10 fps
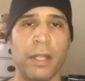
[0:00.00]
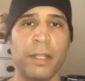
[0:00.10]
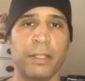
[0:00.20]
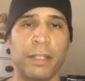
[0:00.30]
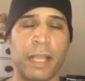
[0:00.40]

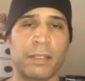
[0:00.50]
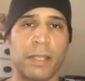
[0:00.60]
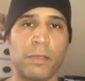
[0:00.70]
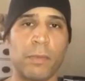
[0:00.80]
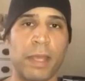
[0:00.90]
The next
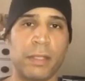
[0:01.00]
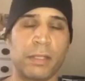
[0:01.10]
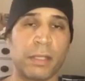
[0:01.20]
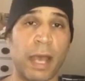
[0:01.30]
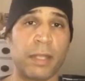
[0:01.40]
thing you may
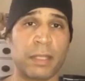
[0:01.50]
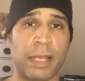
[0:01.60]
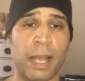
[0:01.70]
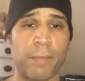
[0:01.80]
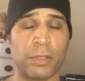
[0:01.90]
decide is
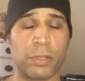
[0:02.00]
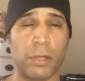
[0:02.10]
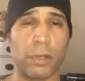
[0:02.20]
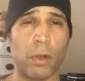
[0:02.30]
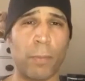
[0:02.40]
like, I'm just going
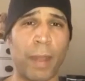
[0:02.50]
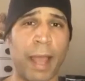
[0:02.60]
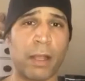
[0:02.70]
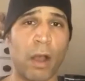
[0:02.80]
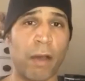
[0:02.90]
to go
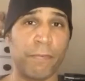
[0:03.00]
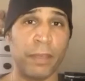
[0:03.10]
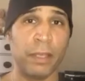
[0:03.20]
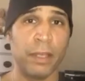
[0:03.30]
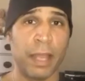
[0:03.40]
black
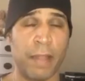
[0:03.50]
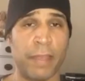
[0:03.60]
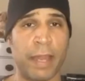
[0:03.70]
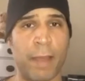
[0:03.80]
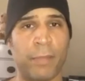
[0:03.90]
coffee, and
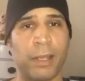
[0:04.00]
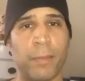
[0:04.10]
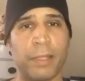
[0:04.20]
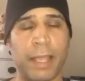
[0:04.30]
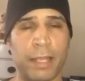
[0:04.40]
then I'm
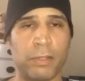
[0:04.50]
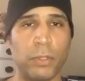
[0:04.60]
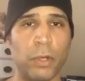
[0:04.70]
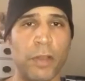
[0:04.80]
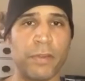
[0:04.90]
eliminating
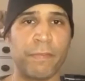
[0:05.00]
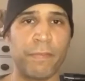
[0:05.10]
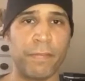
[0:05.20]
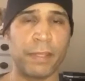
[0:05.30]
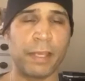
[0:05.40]

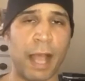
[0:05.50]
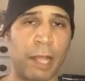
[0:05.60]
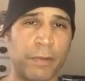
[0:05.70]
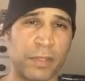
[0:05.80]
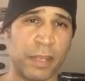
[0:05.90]
250
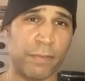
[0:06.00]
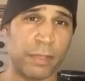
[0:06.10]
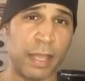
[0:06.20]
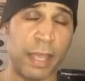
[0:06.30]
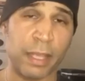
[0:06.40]
calories, give or
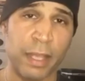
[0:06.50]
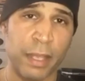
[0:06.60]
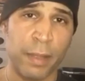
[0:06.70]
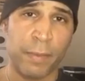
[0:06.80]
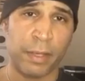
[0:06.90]
take,
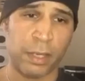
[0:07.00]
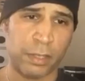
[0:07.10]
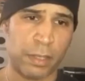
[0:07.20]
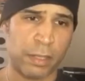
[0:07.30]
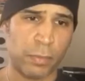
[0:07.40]

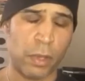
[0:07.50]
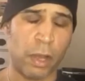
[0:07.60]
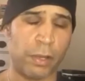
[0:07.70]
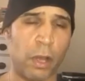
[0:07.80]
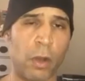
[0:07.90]
because as we
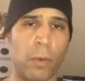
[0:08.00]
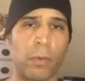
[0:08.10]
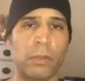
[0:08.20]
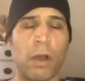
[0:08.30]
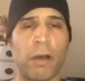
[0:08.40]
all
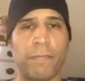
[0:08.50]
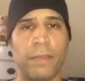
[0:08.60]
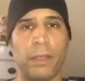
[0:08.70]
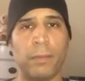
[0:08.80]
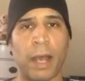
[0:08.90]
know,
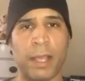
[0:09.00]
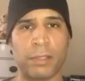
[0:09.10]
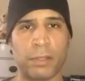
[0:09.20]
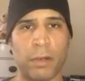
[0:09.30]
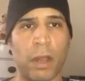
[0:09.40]
coffee,
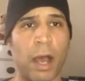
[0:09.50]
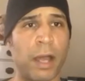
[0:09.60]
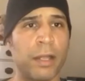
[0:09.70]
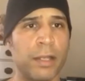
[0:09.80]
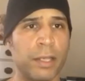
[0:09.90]
ice, or
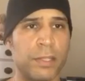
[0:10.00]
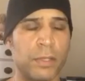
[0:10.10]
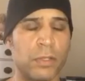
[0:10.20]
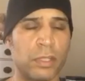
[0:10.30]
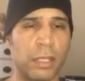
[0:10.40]
hot is
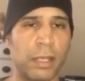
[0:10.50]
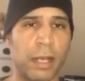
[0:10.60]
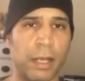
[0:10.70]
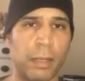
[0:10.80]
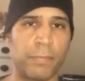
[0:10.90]
usually
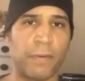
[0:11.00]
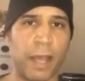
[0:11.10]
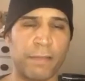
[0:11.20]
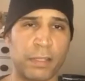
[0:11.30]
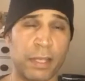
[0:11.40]

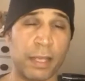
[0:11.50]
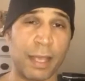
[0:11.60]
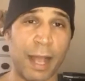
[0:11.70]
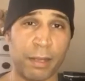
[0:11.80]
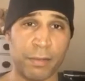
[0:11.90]
5 to 10
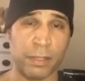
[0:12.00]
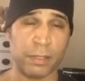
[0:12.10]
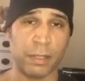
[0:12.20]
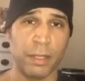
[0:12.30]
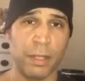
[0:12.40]

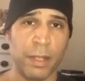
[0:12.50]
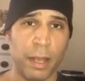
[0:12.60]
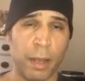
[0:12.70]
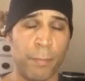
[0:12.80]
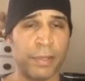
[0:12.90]
calories.
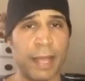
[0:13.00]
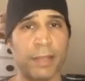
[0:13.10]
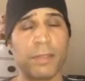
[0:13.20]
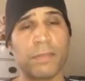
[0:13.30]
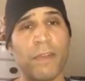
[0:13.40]
But
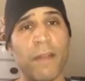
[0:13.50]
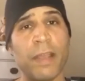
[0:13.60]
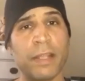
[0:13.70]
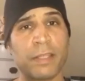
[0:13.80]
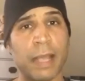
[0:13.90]

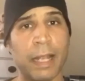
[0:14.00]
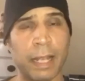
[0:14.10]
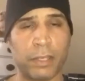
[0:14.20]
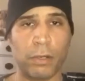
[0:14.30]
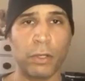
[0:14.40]
it's not
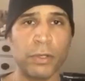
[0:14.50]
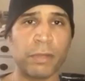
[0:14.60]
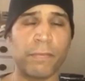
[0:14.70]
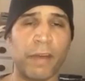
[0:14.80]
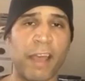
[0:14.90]
like you're
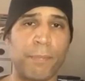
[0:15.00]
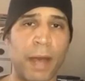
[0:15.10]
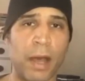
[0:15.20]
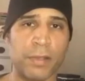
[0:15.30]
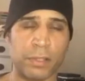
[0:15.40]
losing 5
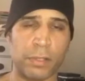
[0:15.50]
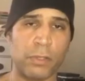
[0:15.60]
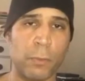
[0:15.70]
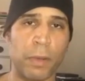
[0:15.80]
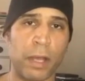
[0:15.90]
pounds or the
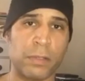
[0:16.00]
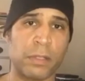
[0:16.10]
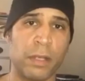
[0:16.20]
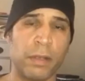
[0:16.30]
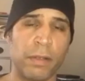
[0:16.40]
2 pounds
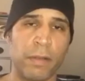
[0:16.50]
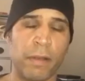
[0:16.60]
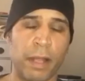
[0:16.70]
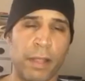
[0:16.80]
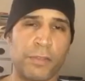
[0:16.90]

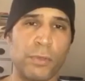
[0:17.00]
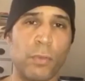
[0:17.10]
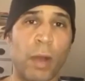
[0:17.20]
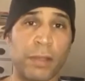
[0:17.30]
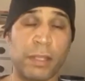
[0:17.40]
that you
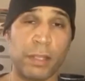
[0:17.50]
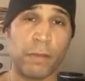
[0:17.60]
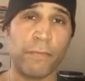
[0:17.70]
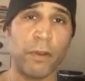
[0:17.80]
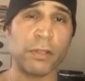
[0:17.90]
wanted in your
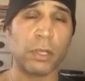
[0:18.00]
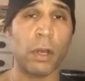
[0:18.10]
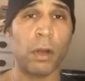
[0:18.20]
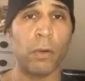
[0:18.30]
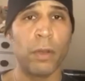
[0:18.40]
first
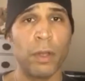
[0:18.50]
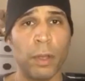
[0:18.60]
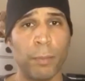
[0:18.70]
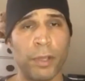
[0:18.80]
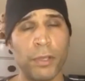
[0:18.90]
goal,
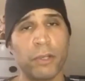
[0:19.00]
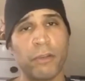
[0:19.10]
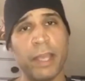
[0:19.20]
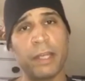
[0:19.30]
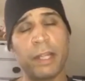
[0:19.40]
but you
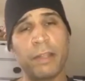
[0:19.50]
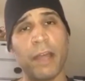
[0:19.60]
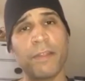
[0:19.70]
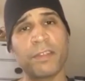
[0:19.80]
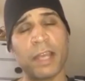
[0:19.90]
created
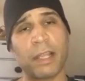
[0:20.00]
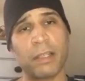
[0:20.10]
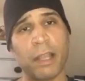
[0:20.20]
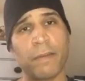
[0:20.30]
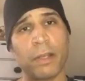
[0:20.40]
another
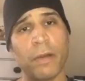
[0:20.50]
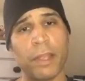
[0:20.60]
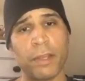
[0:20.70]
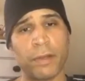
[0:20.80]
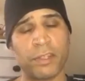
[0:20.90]
secondary goal
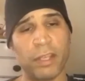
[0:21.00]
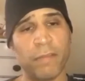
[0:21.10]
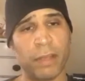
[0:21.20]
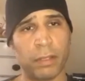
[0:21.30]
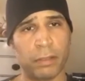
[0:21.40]
that you're
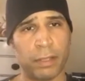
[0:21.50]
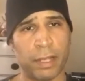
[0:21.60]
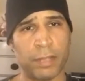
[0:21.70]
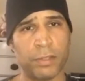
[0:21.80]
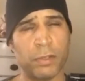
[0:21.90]
achieving.
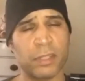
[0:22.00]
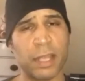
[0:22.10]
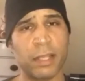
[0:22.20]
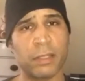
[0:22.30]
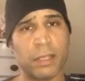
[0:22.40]
And as you stay
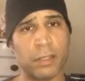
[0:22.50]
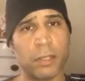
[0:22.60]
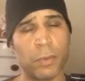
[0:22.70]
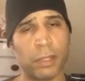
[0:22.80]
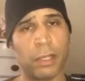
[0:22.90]

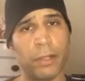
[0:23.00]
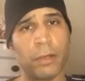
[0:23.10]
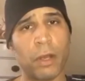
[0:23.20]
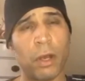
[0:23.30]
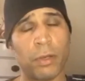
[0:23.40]
consistent with the
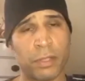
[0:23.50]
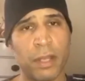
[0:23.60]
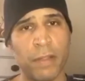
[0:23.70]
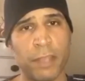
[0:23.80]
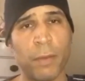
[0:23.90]
little goals,
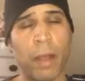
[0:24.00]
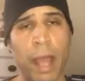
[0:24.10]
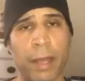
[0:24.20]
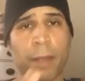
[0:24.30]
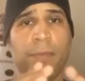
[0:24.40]
they will
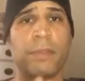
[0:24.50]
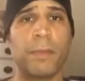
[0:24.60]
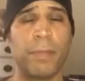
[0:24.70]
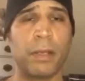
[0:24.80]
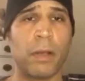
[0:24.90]
add up to the
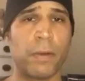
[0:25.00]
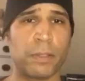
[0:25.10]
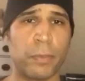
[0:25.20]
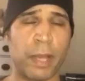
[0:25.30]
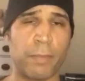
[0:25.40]
big goal,
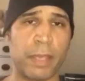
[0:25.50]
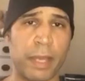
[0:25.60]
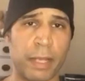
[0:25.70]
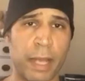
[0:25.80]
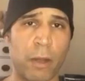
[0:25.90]
is what I'm
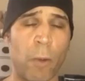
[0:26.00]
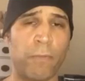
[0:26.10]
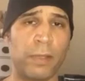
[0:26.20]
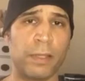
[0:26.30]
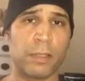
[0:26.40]
getting at.
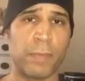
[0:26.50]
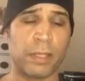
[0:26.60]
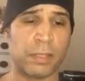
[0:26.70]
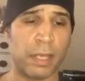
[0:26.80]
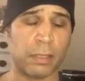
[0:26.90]
Hopefully this
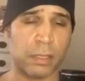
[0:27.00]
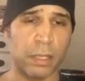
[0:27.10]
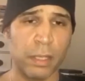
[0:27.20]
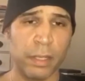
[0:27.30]
makes sense.